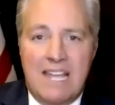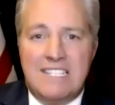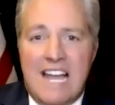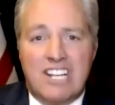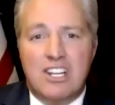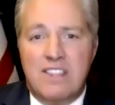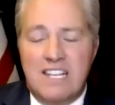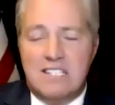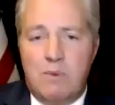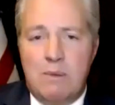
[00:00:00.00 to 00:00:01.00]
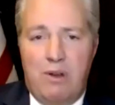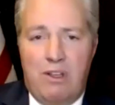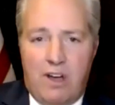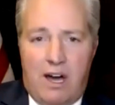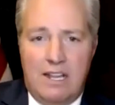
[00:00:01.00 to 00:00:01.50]
It's actually things that we
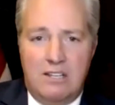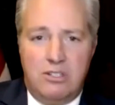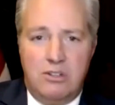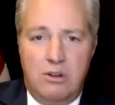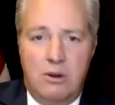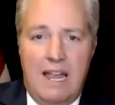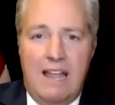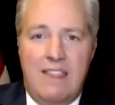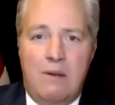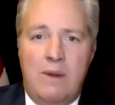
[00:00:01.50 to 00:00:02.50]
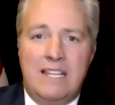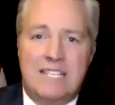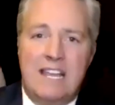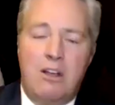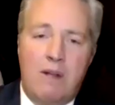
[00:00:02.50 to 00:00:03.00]
put thought into and that we
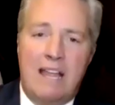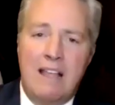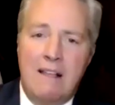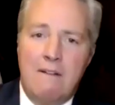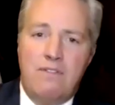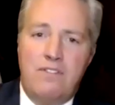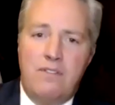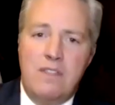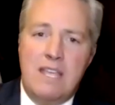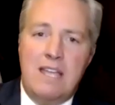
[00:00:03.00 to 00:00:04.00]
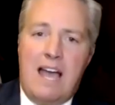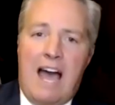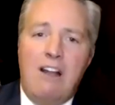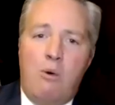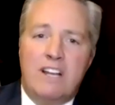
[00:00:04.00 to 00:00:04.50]
say, okay,
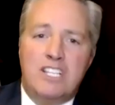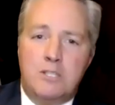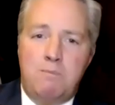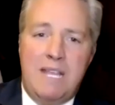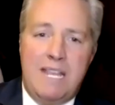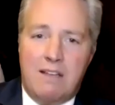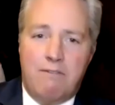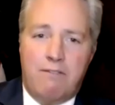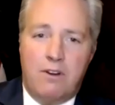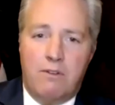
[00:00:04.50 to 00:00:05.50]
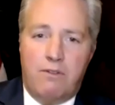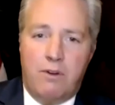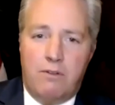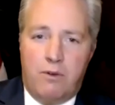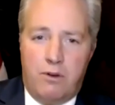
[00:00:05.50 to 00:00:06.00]
I don't want to speak
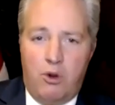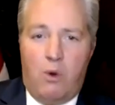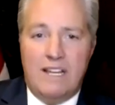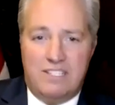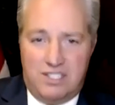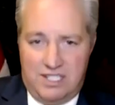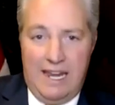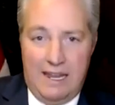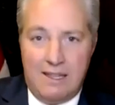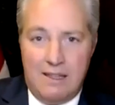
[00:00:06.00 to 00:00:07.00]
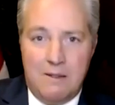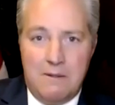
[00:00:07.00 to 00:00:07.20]
for noise sake.